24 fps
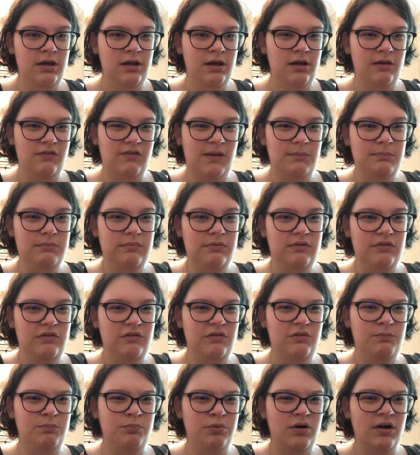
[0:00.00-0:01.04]
Because I'm
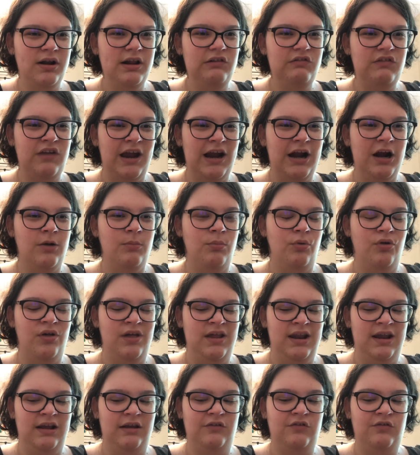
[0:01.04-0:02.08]
pretty terrible
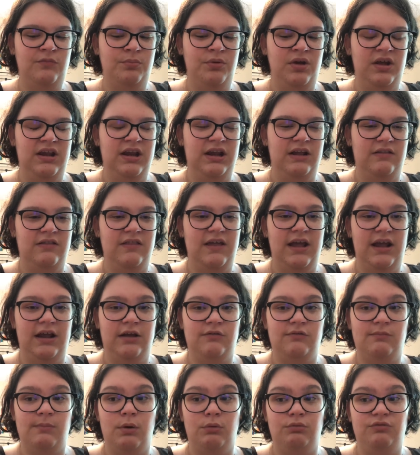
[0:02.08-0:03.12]
at explaining
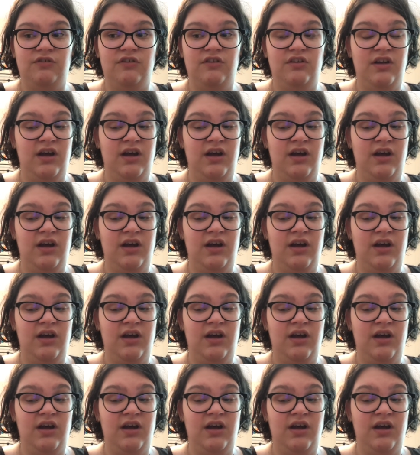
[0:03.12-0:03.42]
things most of the